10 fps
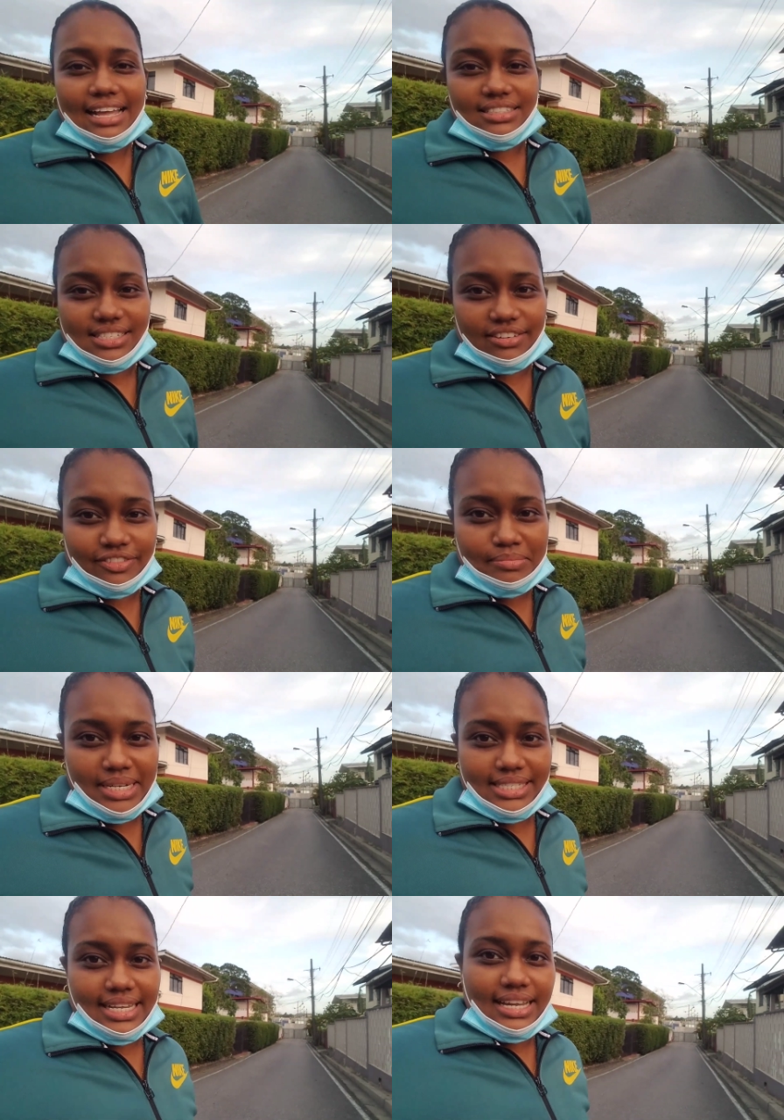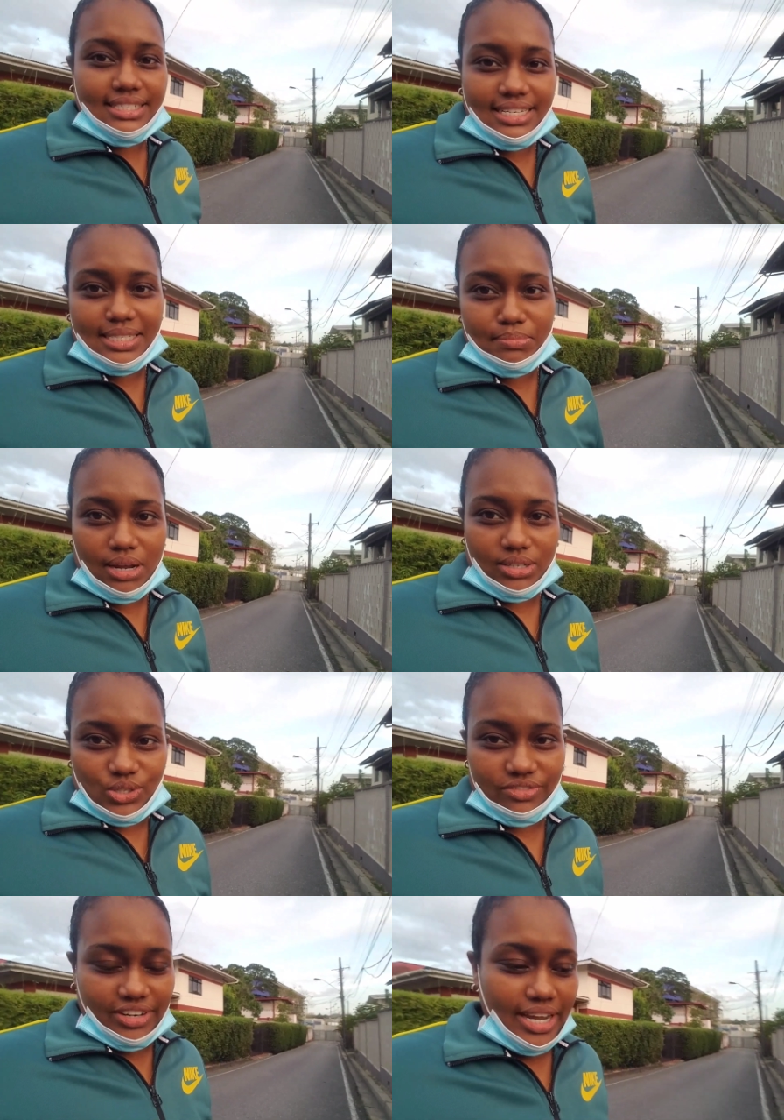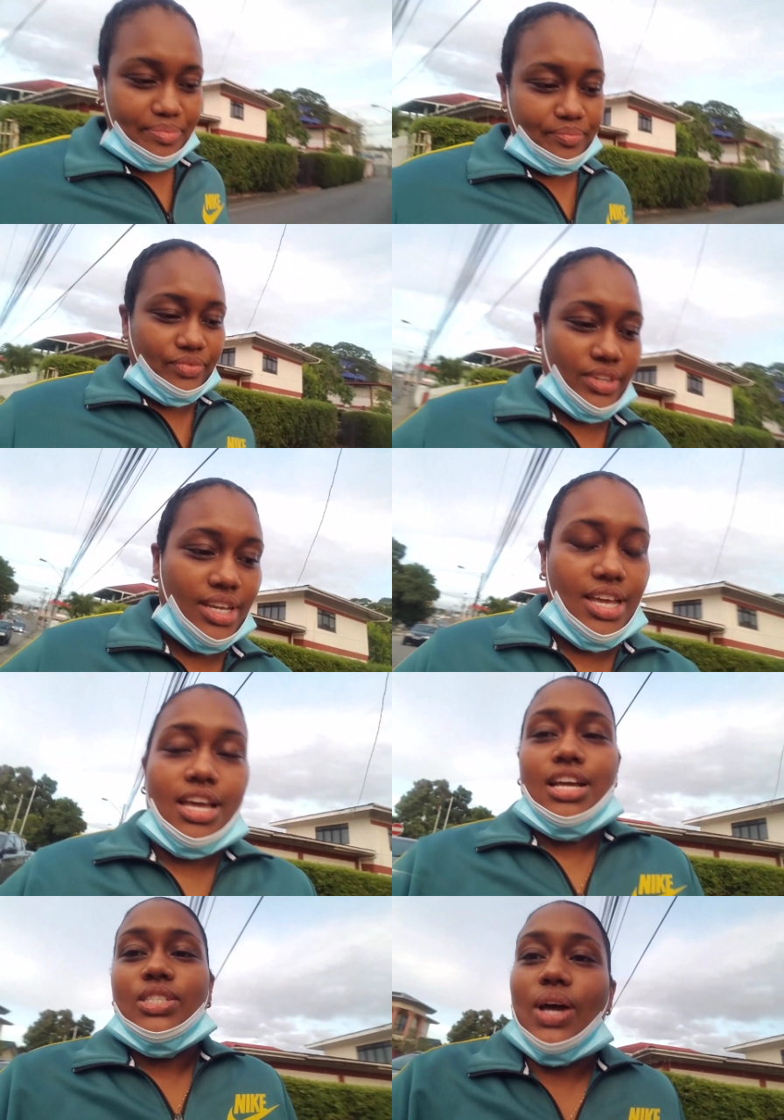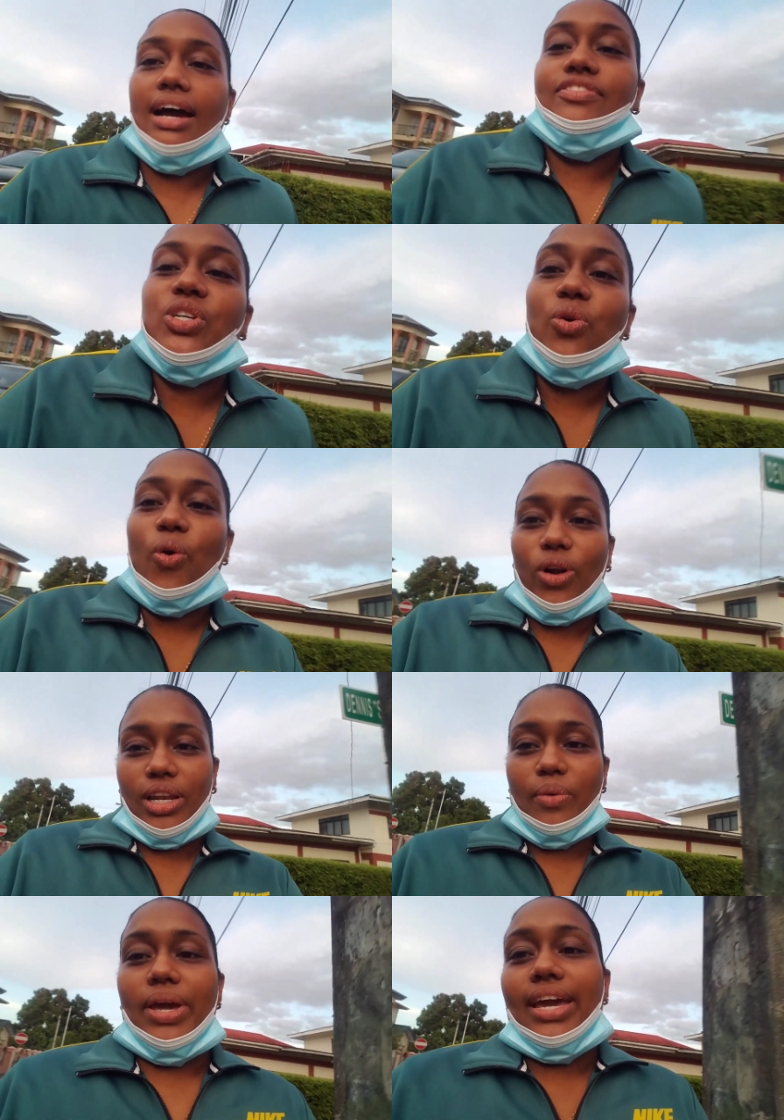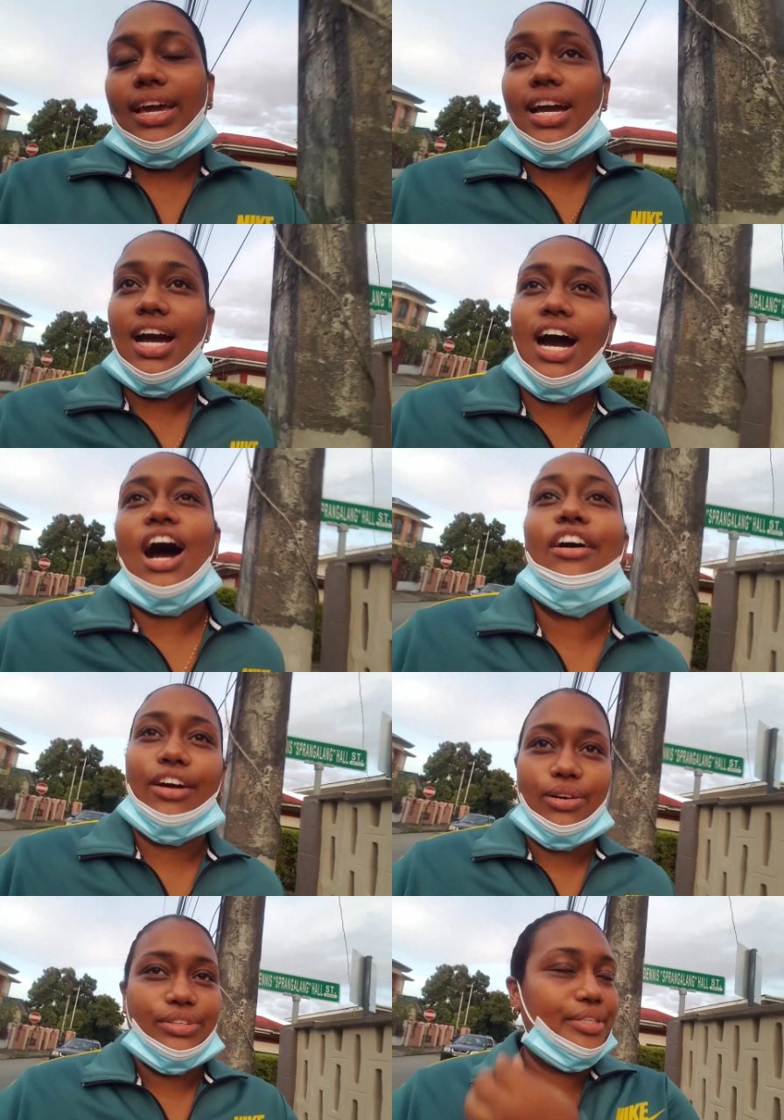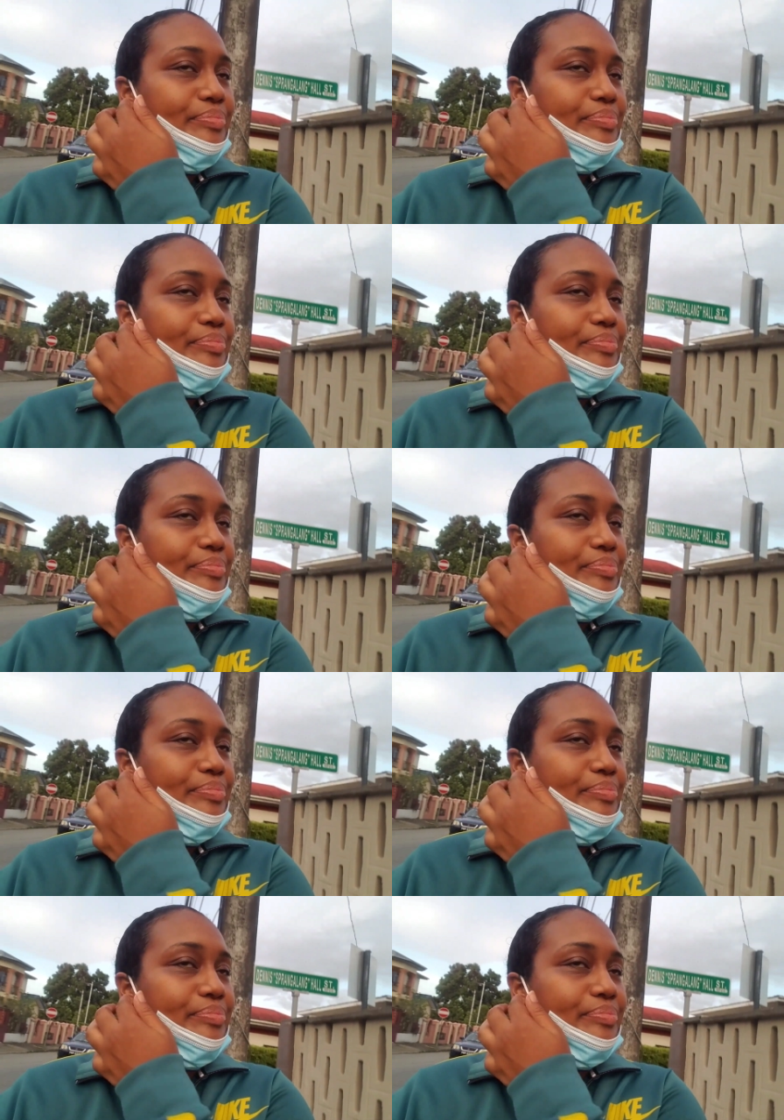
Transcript: enter from this side see it's blocked off there so I have to go all the way around